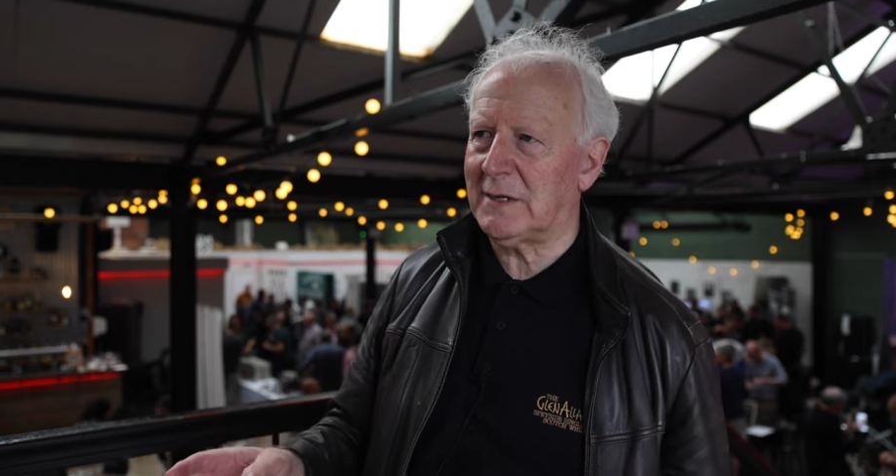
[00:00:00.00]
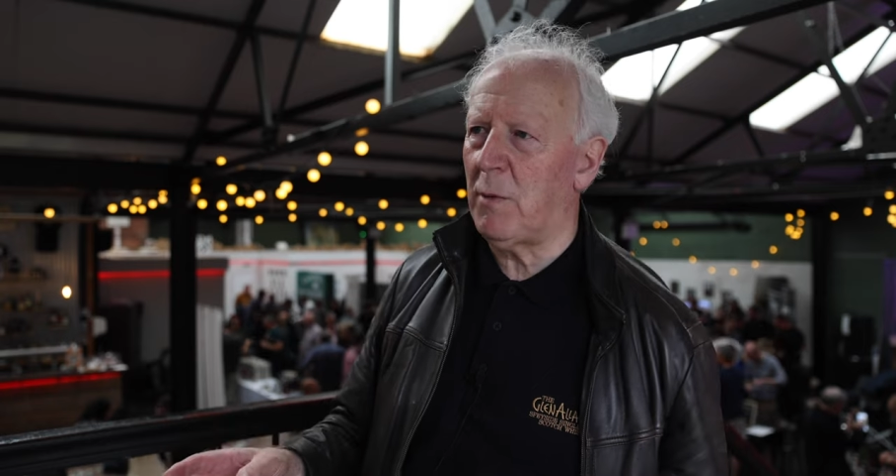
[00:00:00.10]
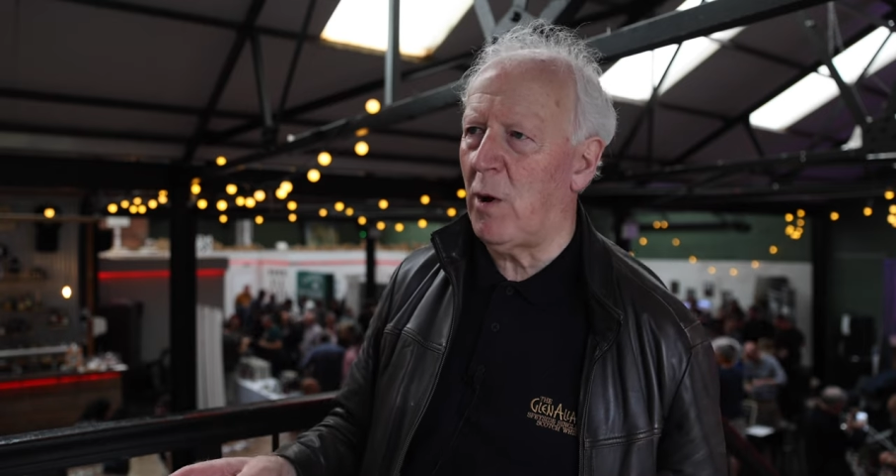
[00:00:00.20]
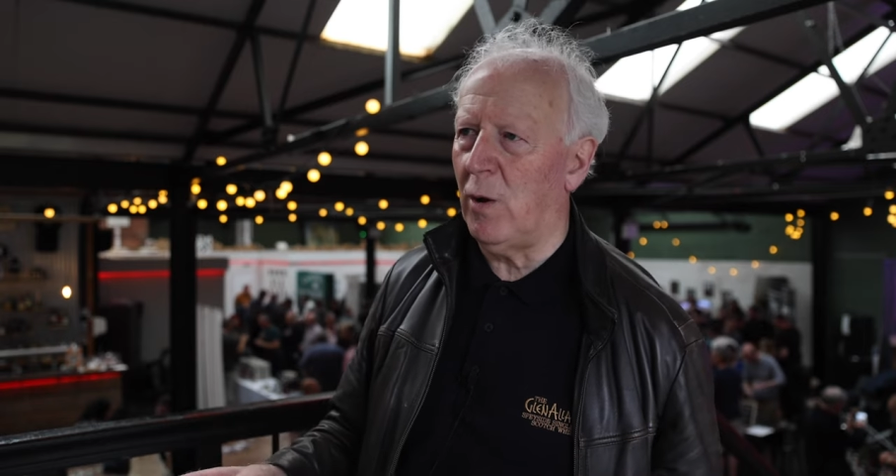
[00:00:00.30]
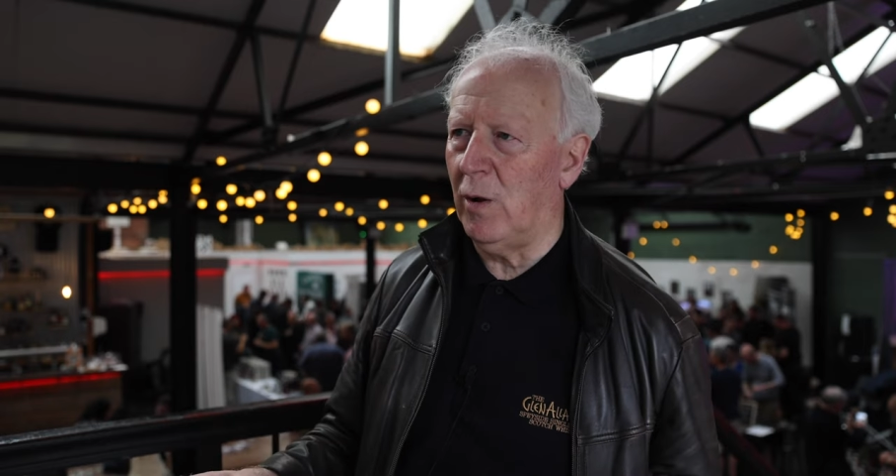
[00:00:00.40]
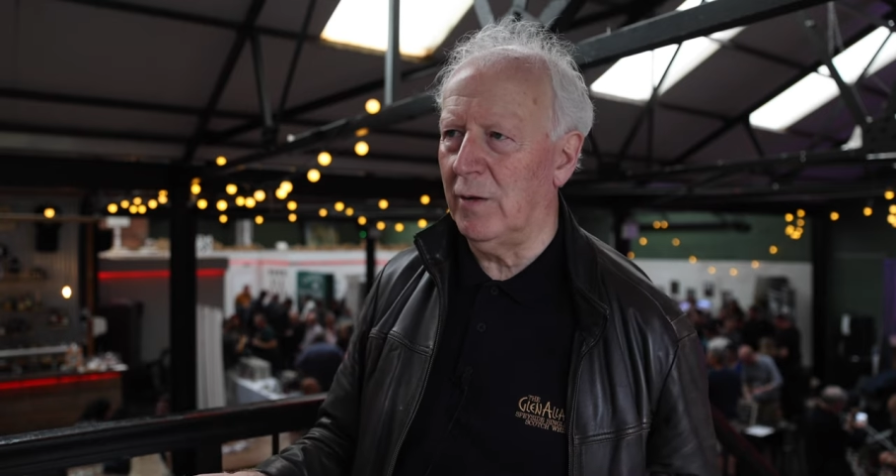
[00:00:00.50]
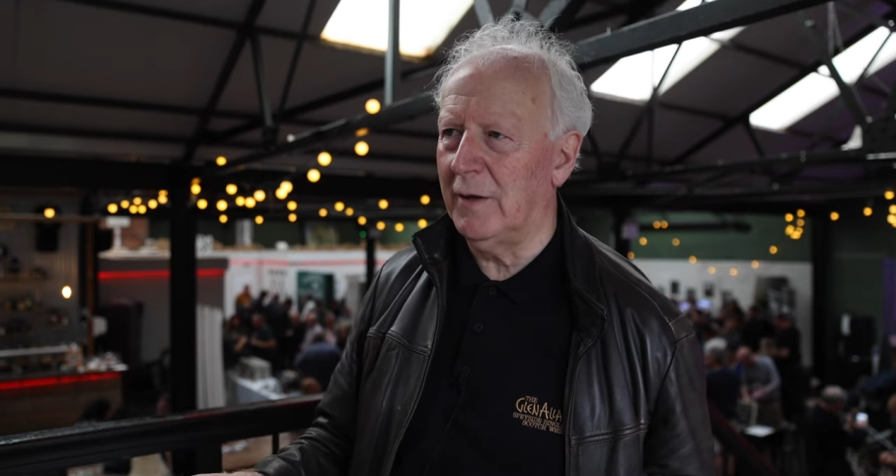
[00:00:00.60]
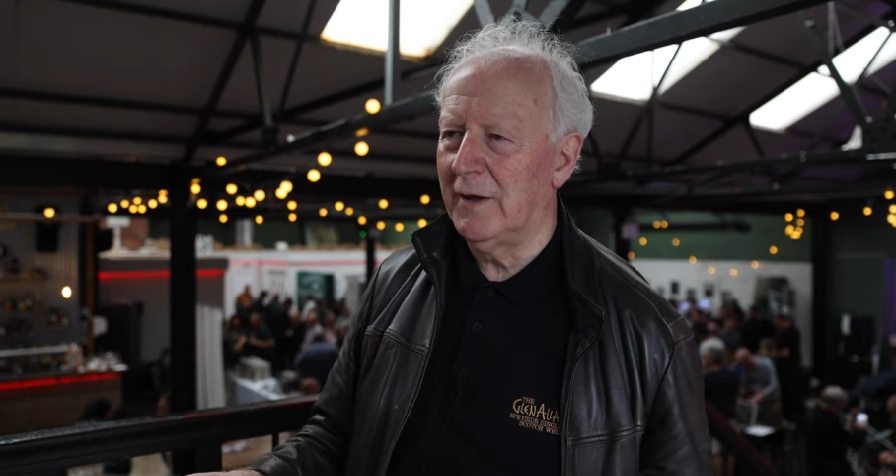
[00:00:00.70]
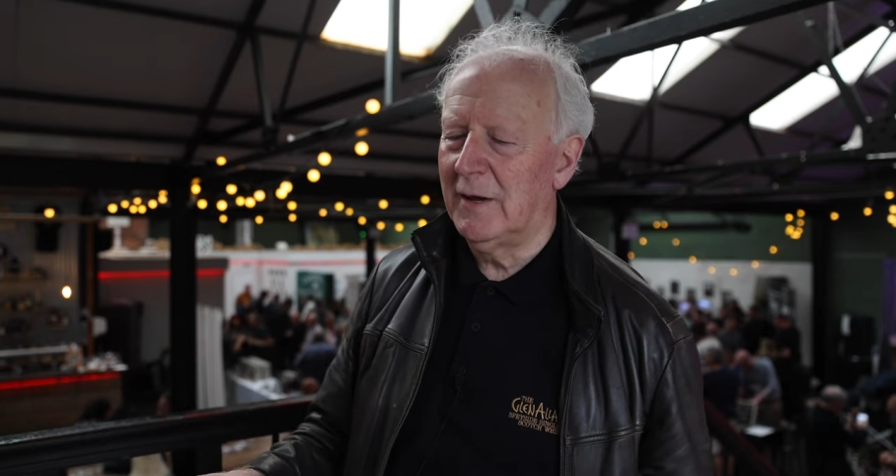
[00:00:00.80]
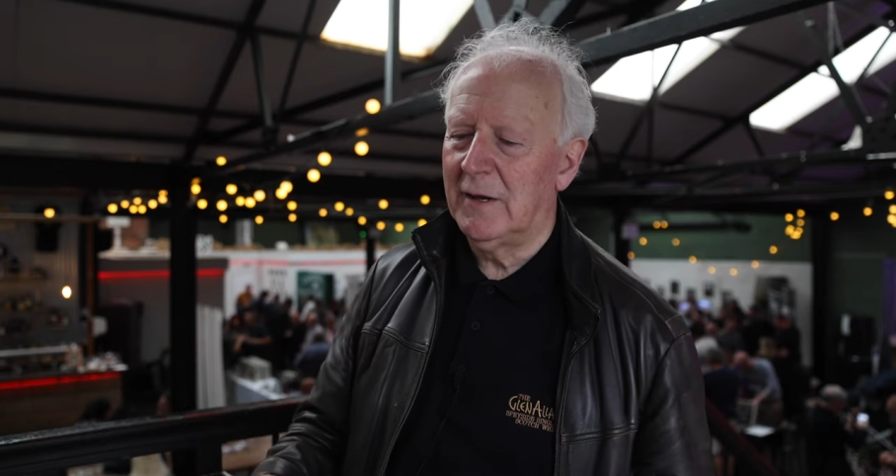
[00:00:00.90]
small
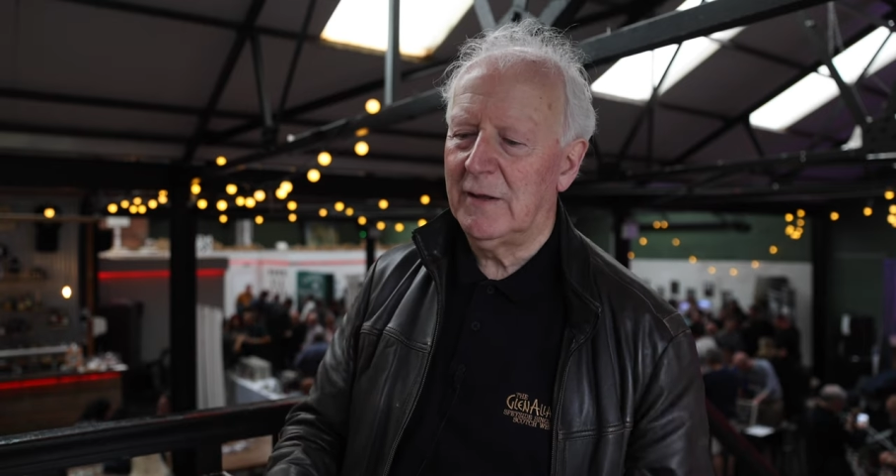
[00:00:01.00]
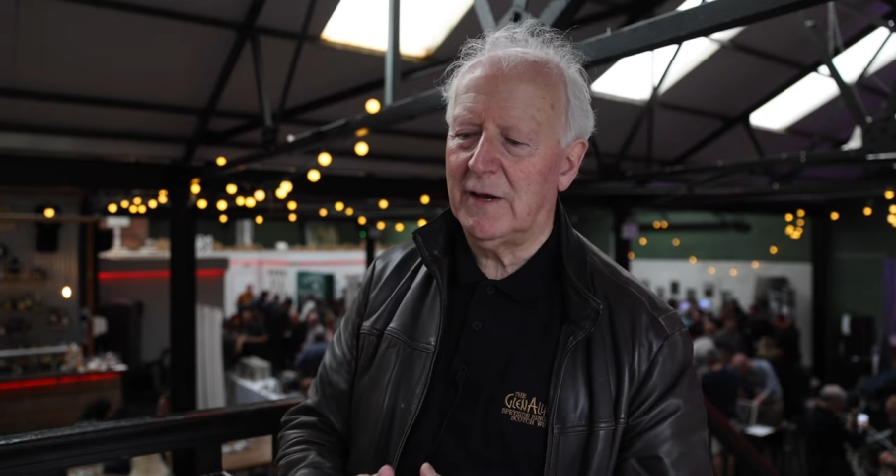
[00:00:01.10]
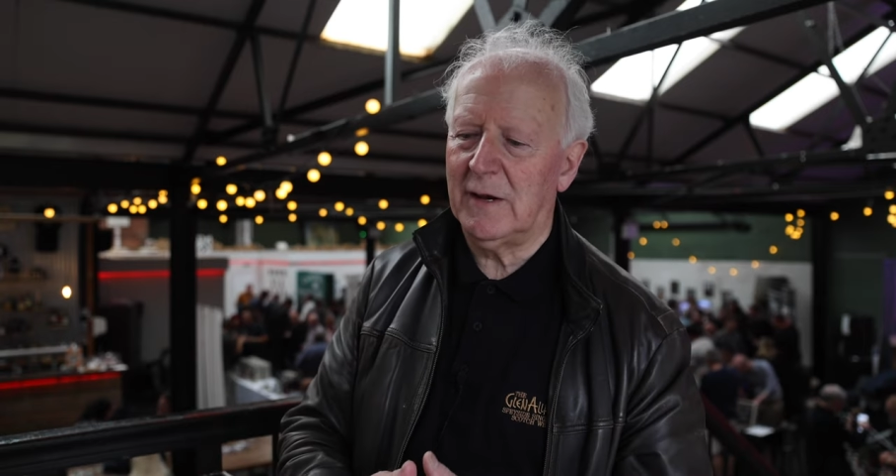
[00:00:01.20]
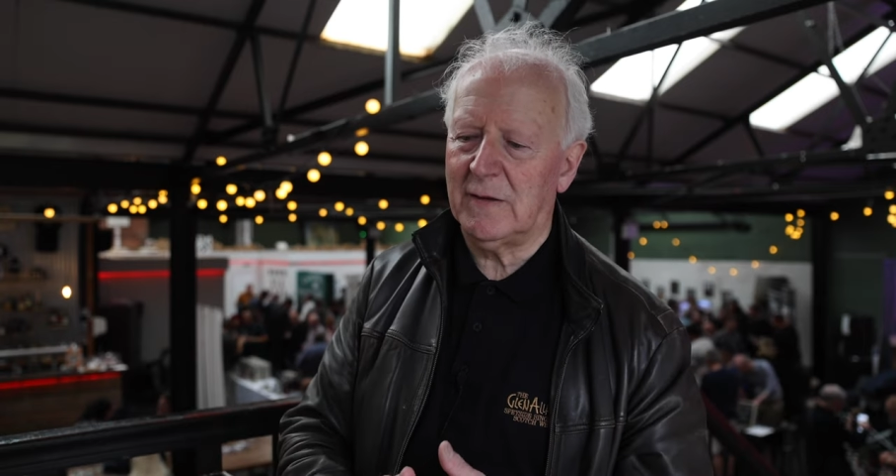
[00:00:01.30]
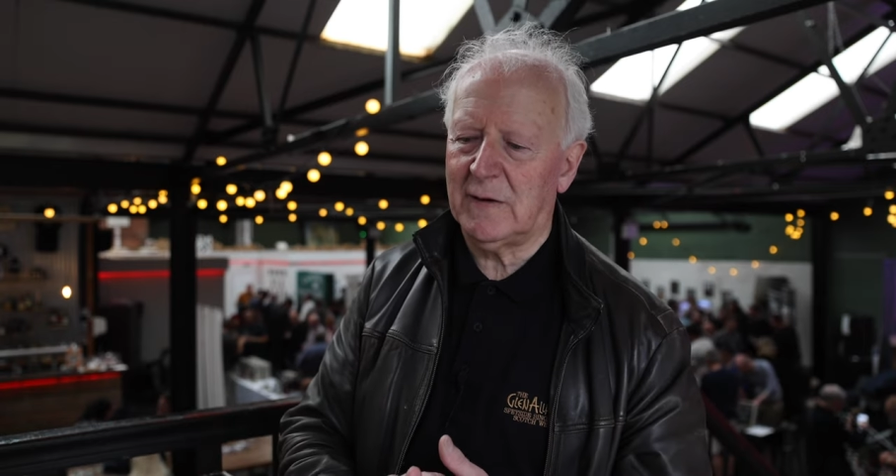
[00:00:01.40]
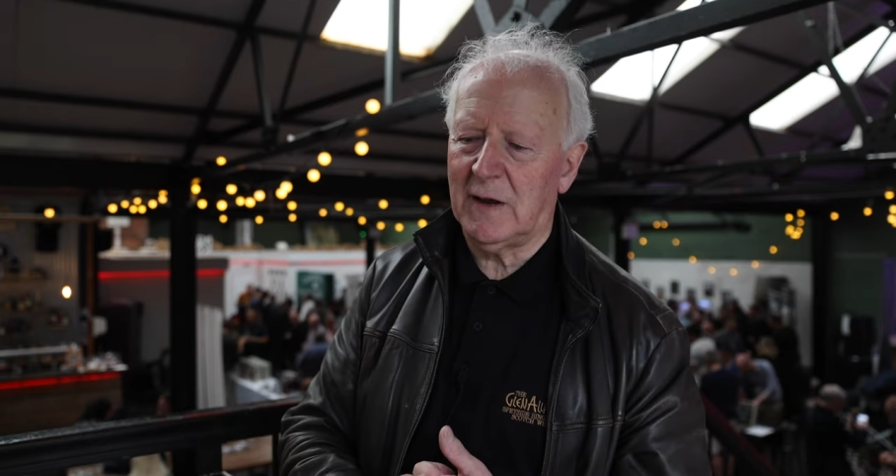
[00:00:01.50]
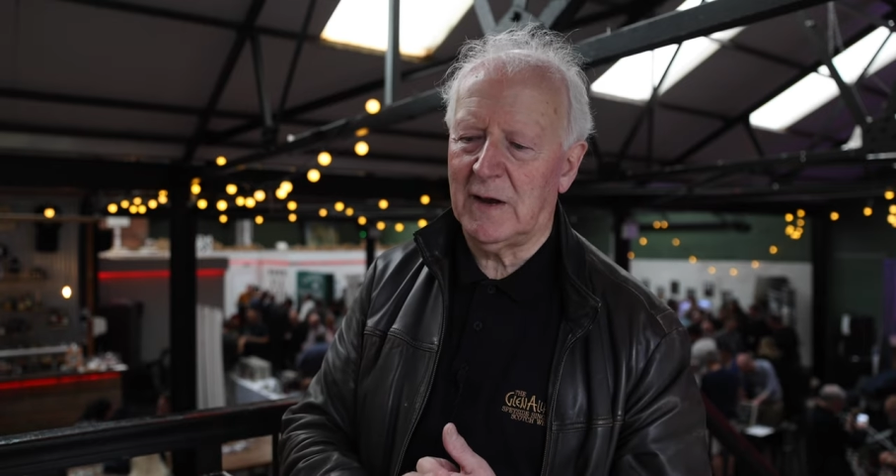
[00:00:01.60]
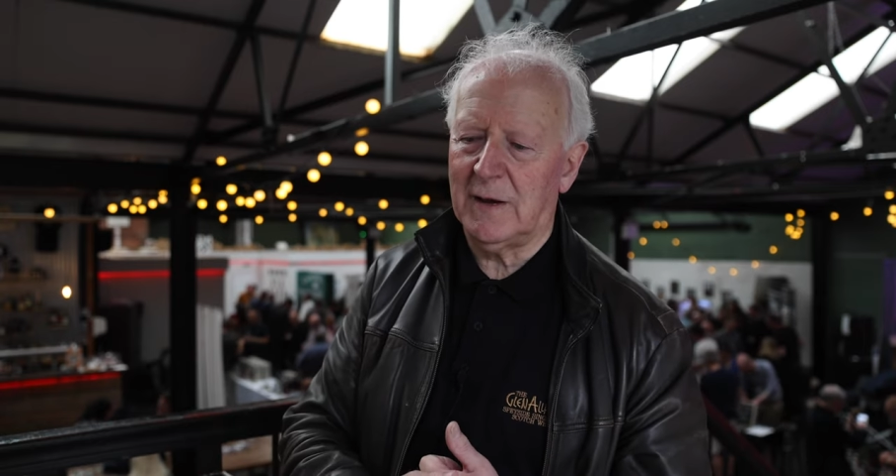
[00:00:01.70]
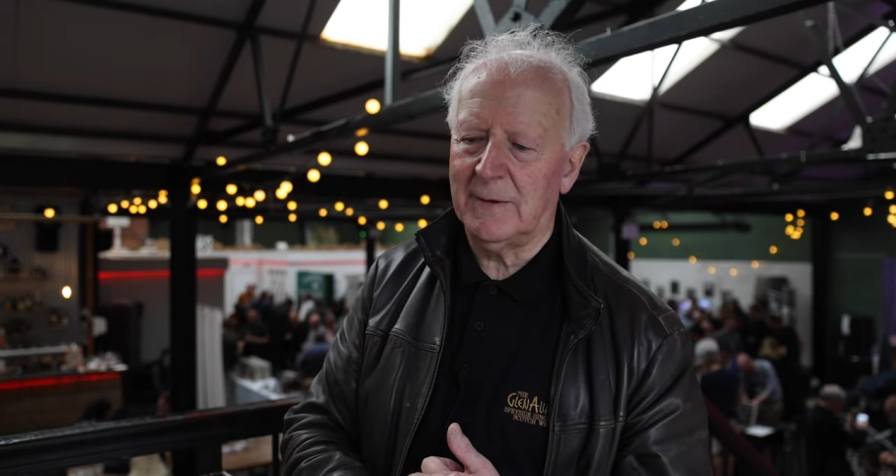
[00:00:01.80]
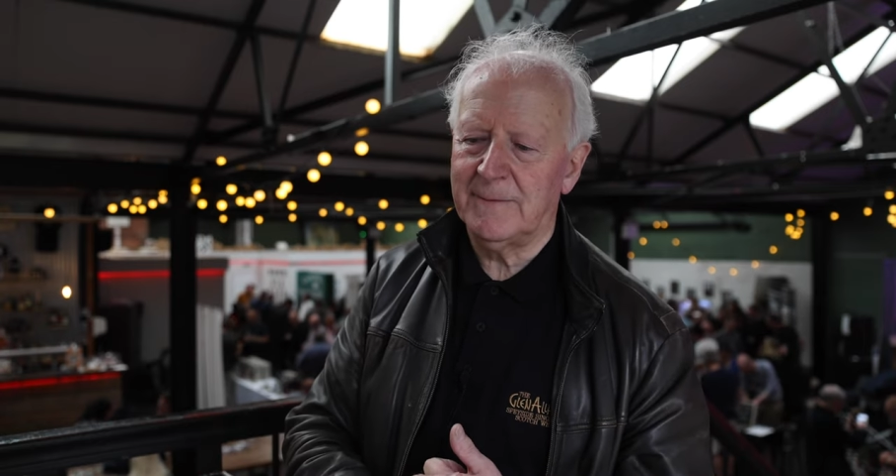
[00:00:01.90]
that
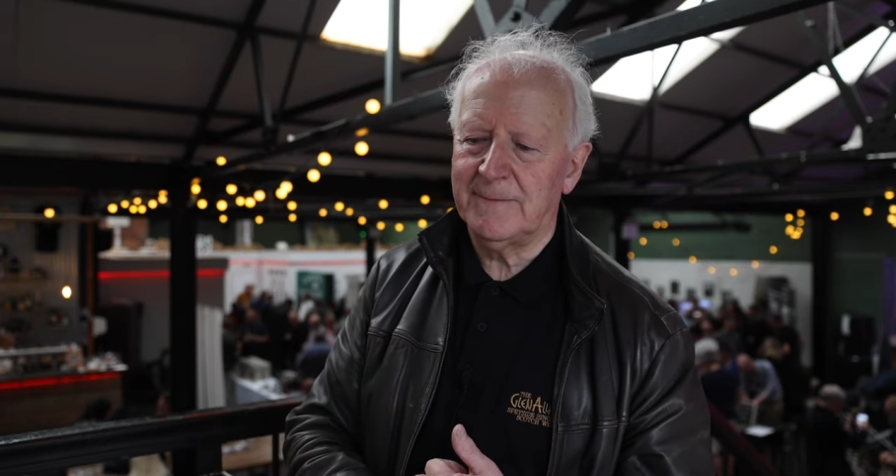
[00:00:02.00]
uh,